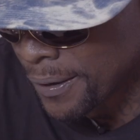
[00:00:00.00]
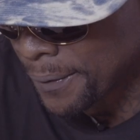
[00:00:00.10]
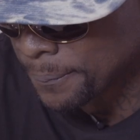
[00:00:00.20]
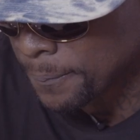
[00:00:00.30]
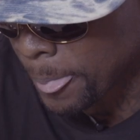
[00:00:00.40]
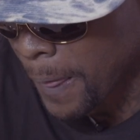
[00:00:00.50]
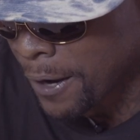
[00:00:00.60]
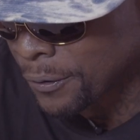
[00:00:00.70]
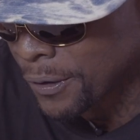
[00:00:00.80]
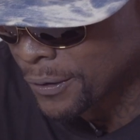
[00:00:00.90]
um, I
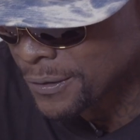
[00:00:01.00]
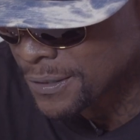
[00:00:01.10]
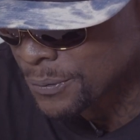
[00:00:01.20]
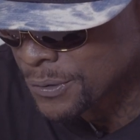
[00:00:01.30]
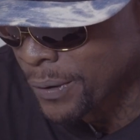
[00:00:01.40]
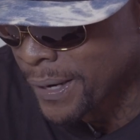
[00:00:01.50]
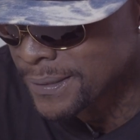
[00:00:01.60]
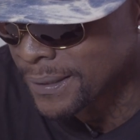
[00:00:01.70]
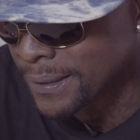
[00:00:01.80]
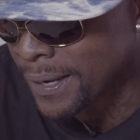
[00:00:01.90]
don't know, this shit was
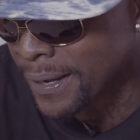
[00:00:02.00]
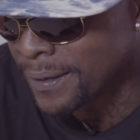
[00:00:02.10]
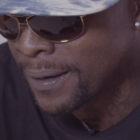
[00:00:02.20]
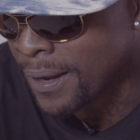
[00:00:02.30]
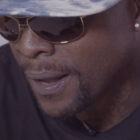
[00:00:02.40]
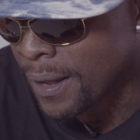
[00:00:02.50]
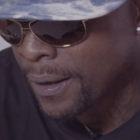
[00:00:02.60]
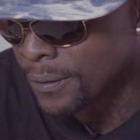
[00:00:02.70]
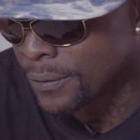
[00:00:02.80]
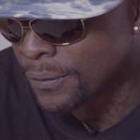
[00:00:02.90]
crazy. And then
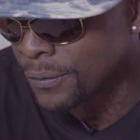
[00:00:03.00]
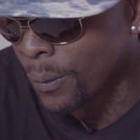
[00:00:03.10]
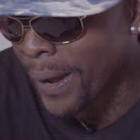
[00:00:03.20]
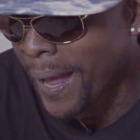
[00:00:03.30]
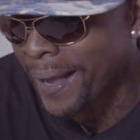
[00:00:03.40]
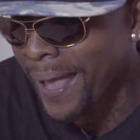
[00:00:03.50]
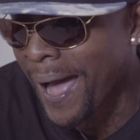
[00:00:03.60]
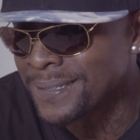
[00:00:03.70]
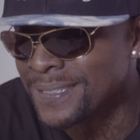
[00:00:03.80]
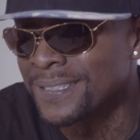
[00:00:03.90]
the way I
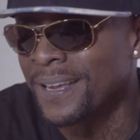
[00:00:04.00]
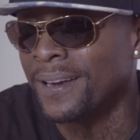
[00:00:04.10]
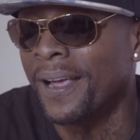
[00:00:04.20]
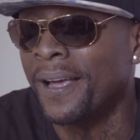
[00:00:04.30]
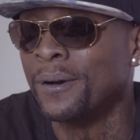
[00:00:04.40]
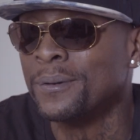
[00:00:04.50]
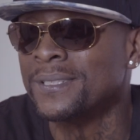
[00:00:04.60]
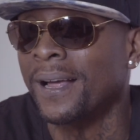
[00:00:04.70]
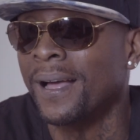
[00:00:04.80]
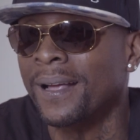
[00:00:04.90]
got to San Diego was
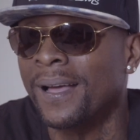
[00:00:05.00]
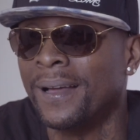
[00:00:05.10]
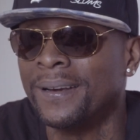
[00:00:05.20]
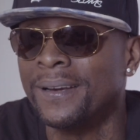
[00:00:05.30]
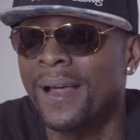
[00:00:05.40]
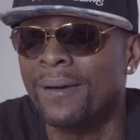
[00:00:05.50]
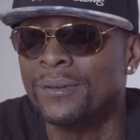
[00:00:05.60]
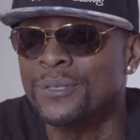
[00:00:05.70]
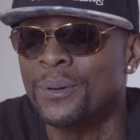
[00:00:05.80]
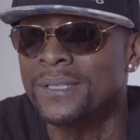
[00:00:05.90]
like I kind of didn't have
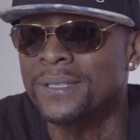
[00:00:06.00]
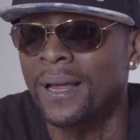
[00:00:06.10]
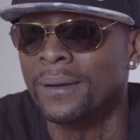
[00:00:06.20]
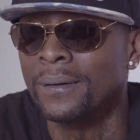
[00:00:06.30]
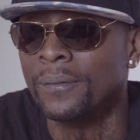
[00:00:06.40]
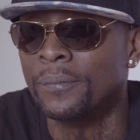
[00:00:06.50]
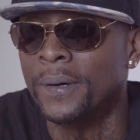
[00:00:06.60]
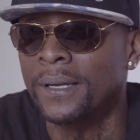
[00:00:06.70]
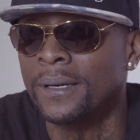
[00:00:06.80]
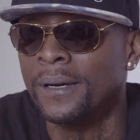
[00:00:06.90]
a choice, like
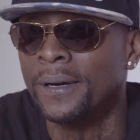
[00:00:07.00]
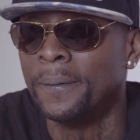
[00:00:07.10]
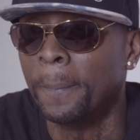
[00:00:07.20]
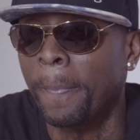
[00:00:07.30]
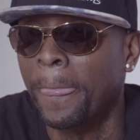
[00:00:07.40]
fucking um,